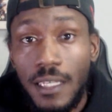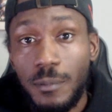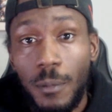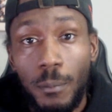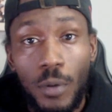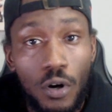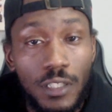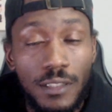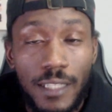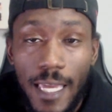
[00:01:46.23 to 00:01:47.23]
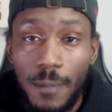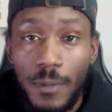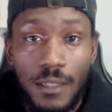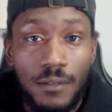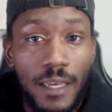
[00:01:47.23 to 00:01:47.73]
He's been balling
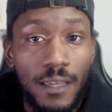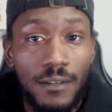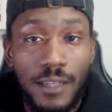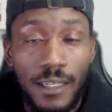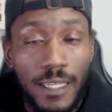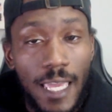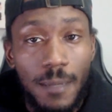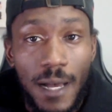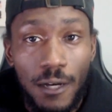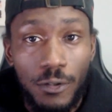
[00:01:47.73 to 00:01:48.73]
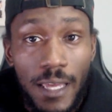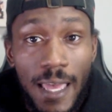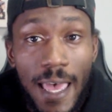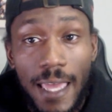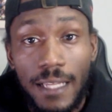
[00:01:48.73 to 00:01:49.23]
game in and, and game out,
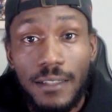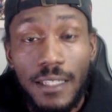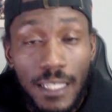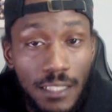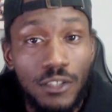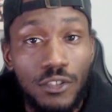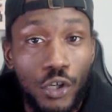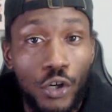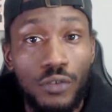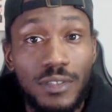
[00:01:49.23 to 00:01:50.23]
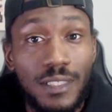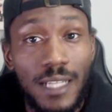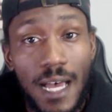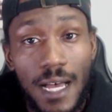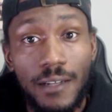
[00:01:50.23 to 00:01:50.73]
and he deserves the
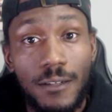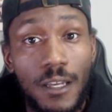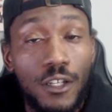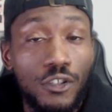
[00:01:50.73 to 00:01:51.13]
nod.